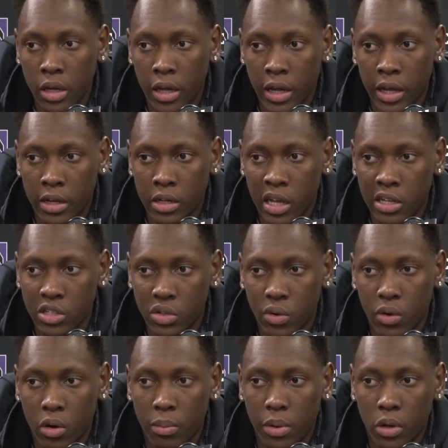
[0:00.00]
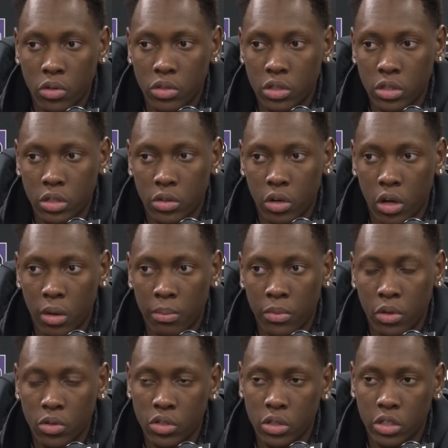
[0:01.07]
and score on posts. You know, I'm
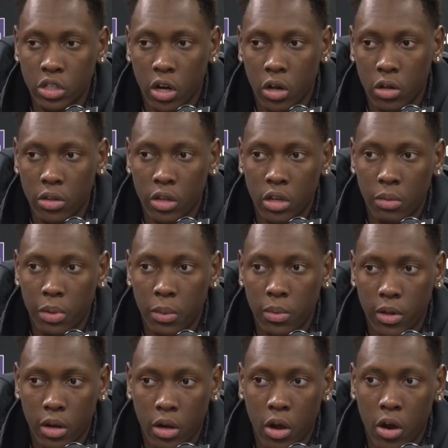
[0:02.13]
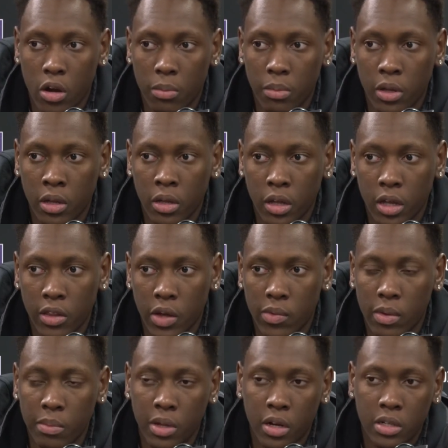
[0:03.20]
usually taller than the people that are guarding me, and they
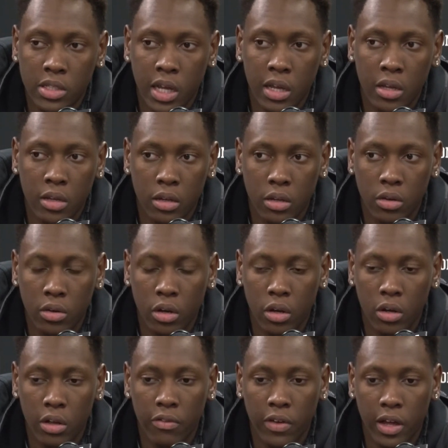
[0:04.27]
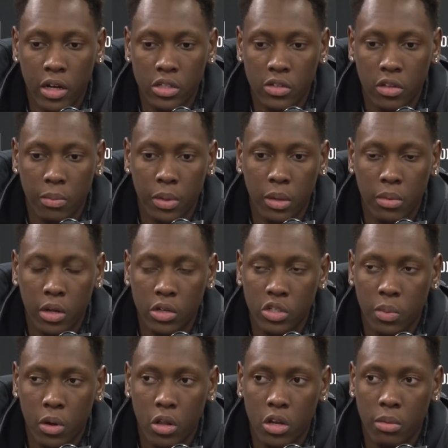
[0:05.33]
want me to take, you know, advantage of the people that are
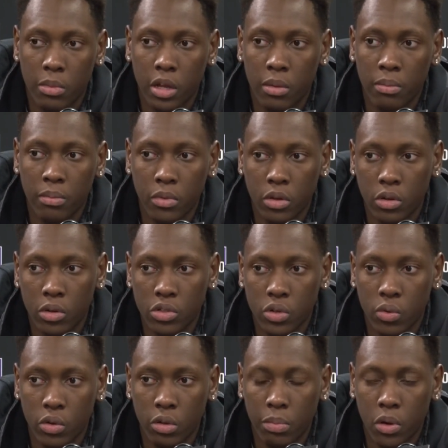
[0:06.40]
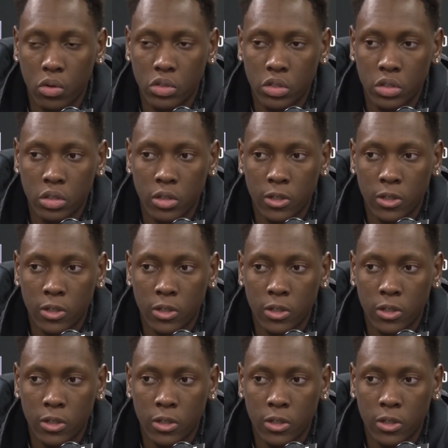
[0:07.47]
smaller than me and, you know, score in the post.